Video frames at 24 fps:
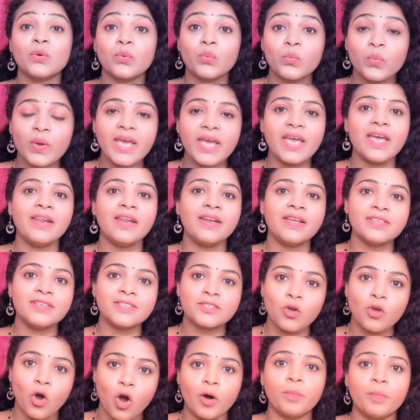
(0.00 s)

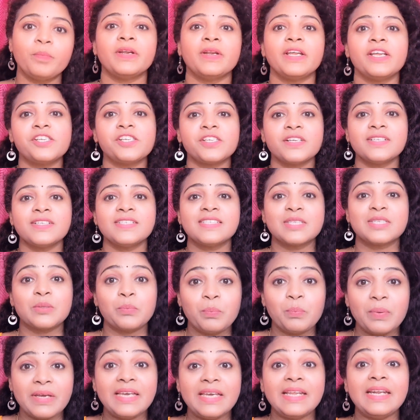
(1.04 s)
various operations
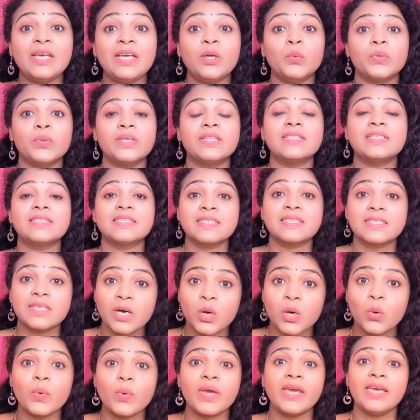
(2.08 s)
beginning with
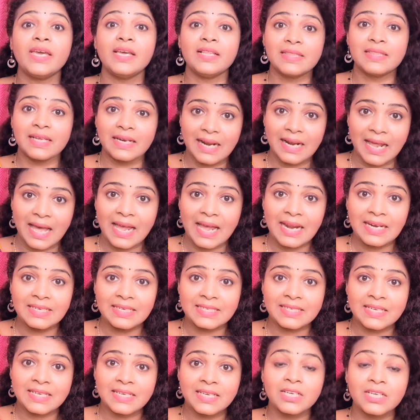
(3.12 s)
surveying the land
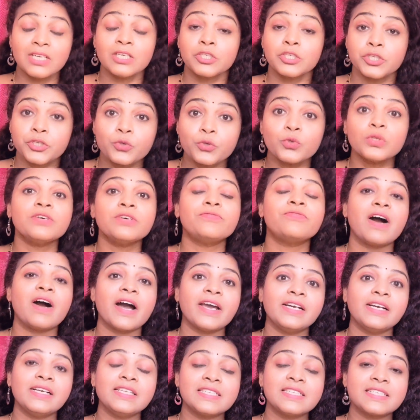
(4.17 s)
to the
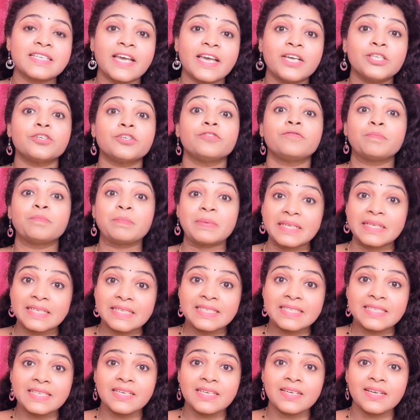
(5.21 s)
final stage of
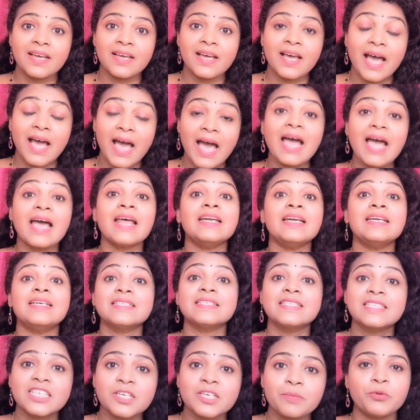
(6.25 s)
printing and
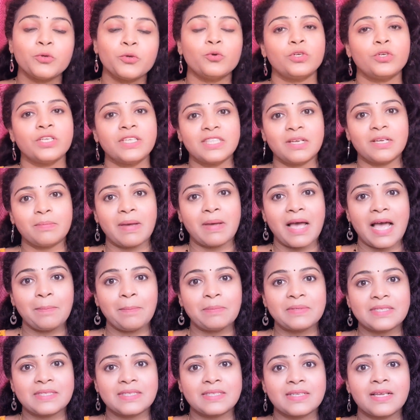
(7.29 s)
distributing the
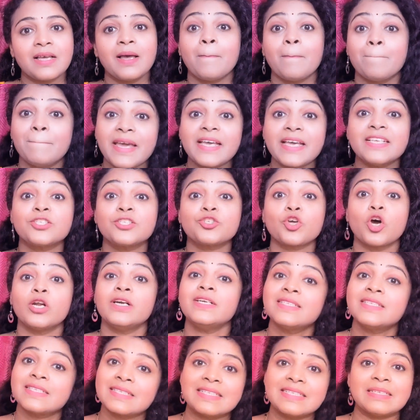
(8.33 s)
maps based on
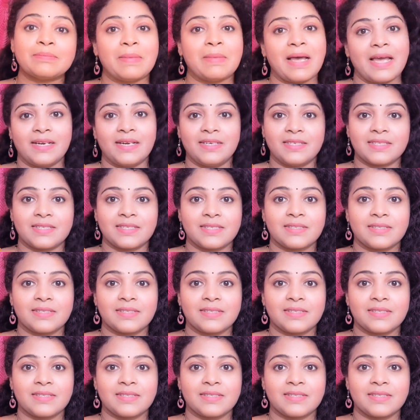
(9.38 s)
its demand.